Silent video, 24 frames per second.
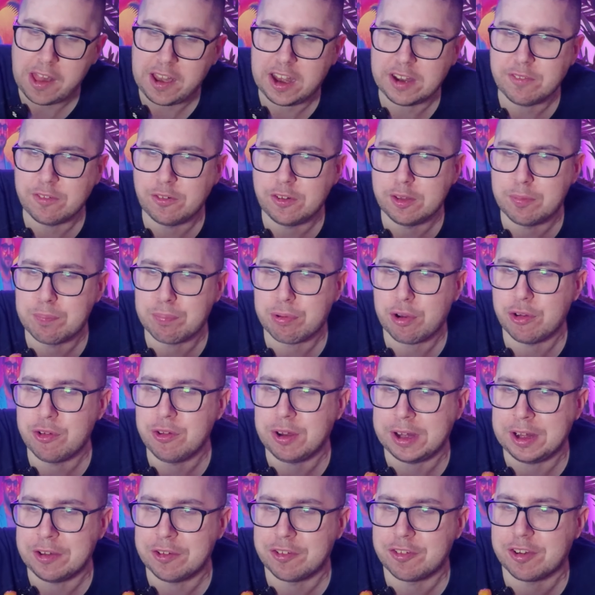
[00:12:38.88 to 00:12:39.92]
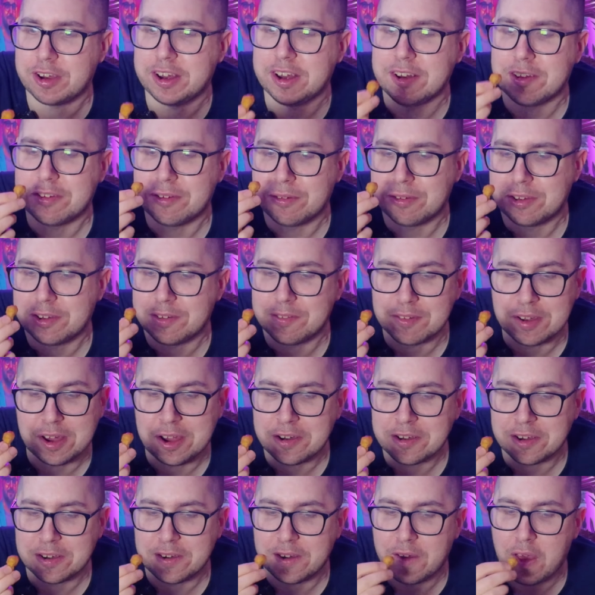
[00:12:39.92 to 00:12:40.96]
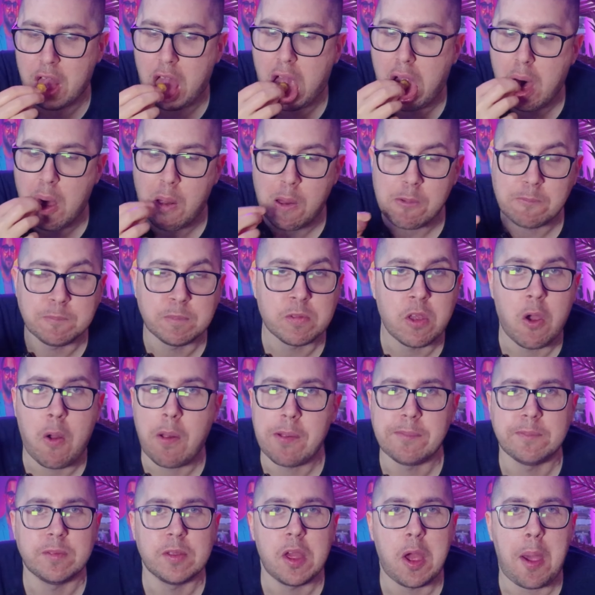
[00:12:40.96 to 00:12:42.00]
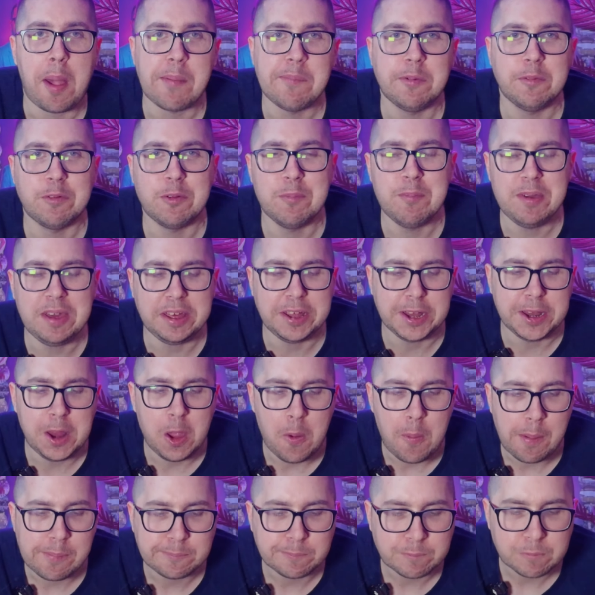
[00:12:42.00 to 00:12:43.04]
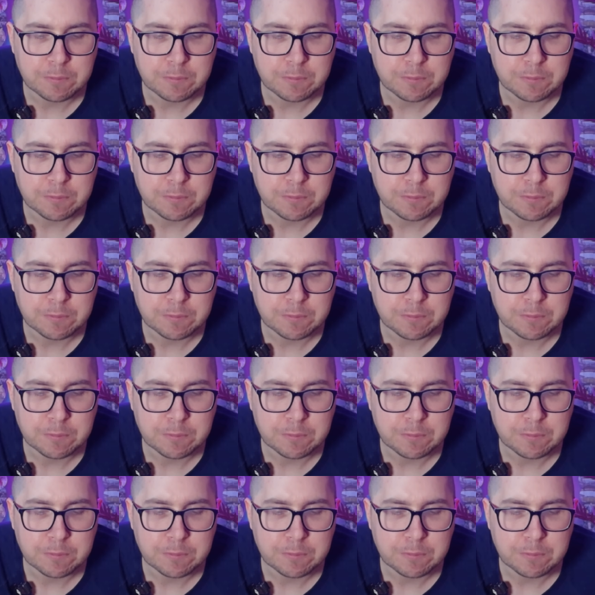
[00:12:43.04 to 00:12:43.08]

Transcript: have all these protein shakes or something. I don't know. But for me,